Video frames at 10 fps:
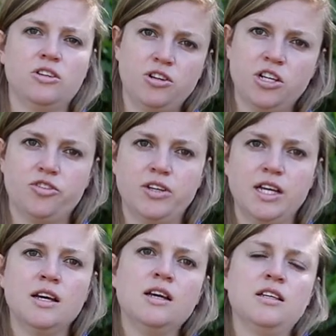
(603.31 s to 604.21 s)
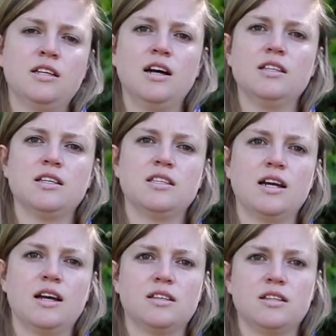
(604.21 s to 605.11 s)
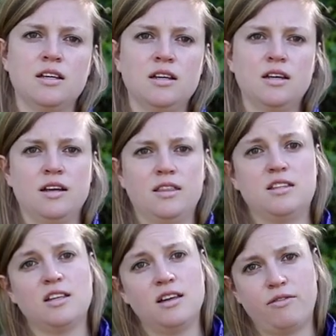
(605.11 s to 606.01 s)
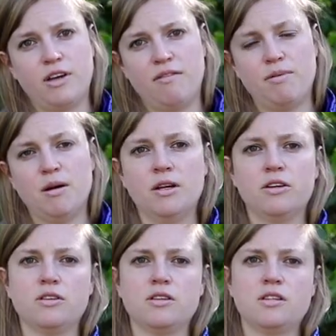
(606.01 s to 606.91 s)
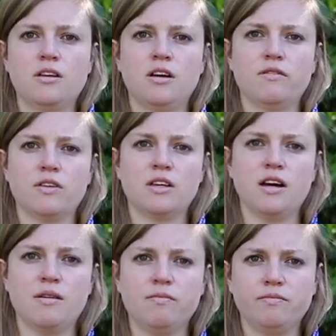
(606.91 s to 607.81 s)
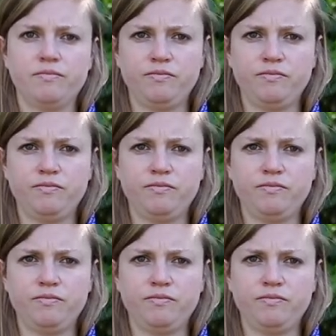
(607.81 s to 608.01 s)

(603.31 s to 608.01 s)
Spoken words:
the Treasury to understand the delivery of public goods over time.